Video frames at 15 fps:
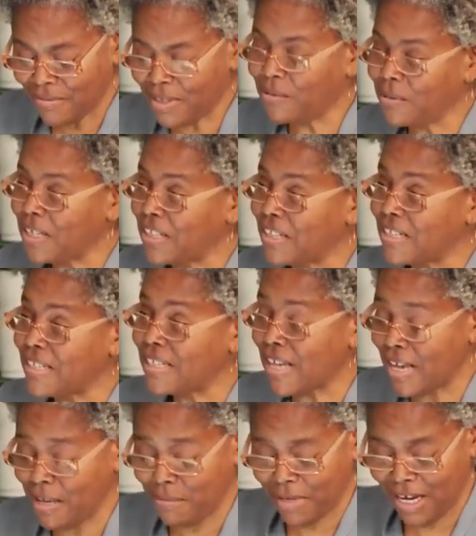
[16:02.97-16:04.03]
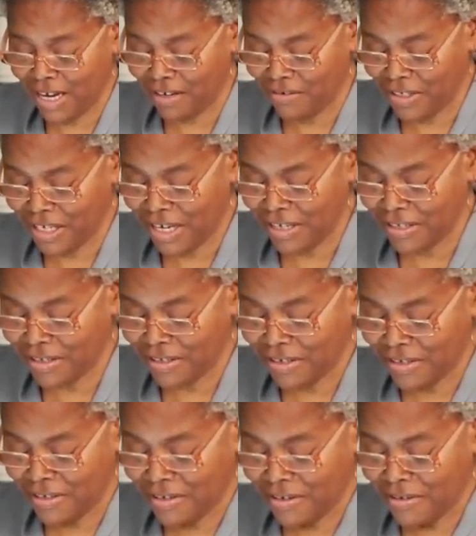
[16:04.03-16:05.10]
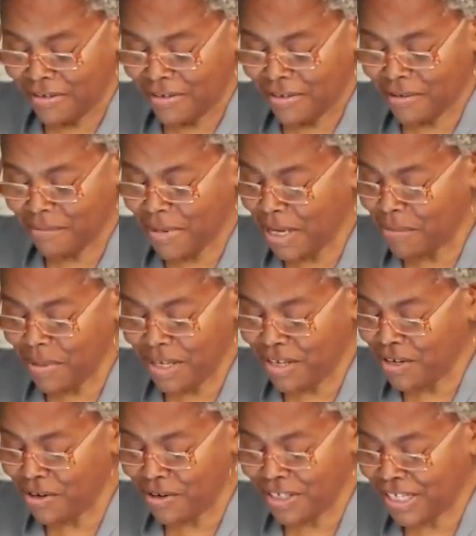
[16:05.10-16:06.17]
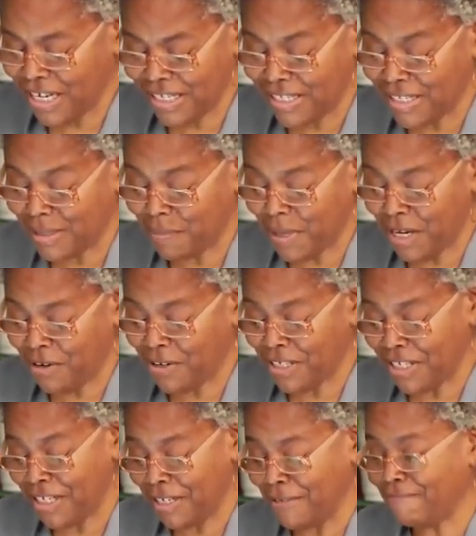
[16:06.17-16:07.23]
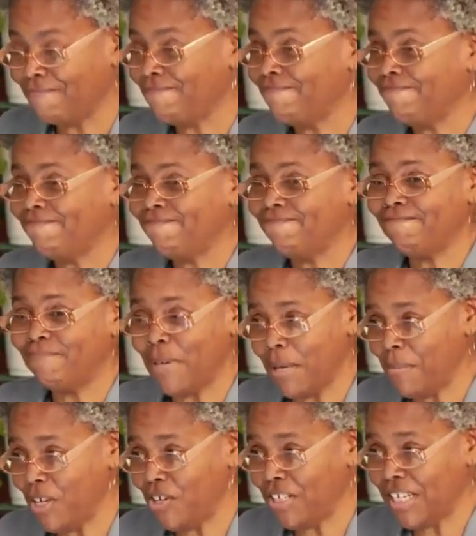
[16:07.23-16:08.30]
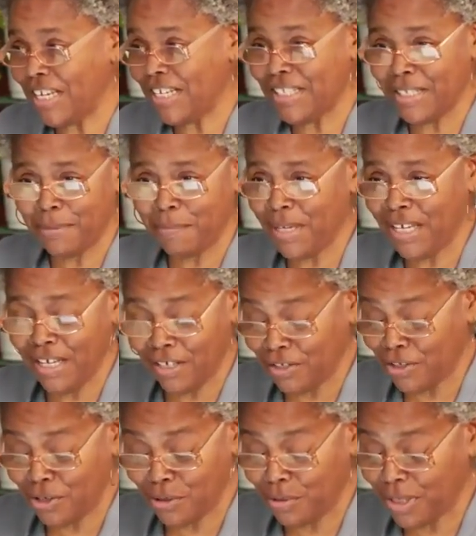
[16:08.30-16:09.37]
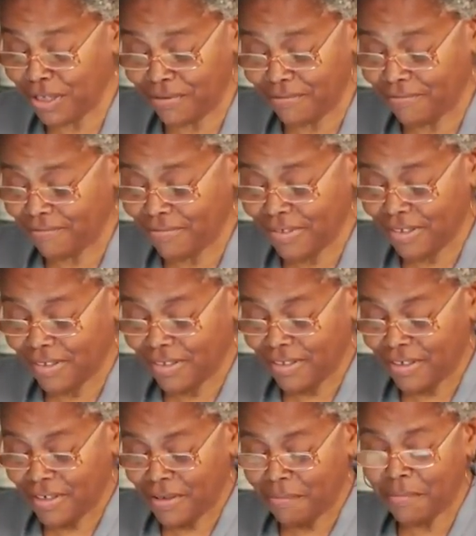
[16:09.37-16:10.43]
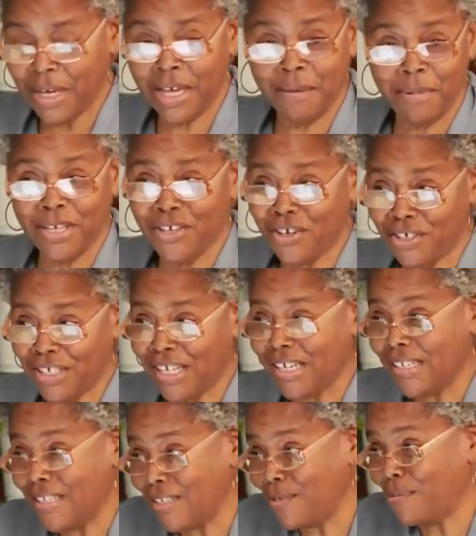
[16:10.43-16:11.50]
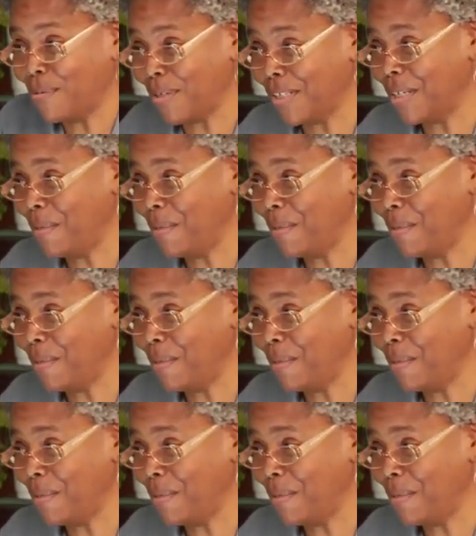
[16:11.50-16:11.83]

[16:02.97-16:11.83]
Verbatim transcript: We don't get the same kind of test. And maybe your test is parenting. Maybe your test is being a student. Maybe your test is